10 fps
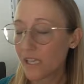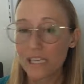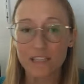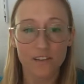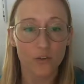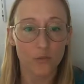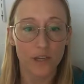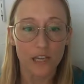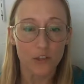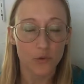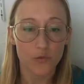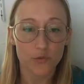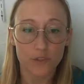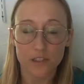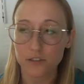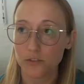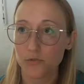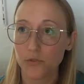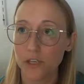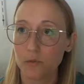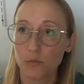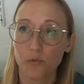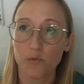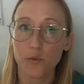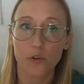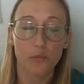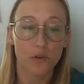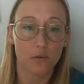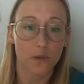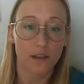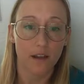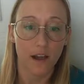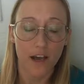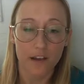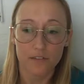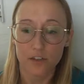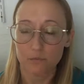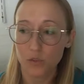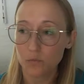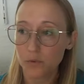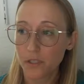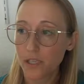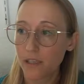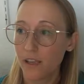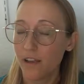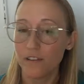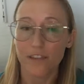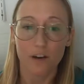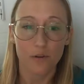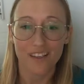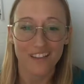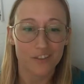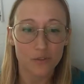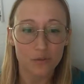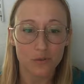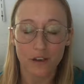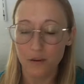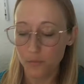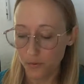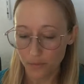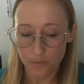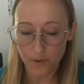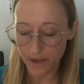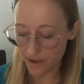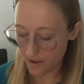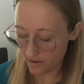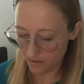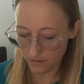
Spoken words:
Easy way to freeze your frames before you put them in the hive come spring that were getting chewed up by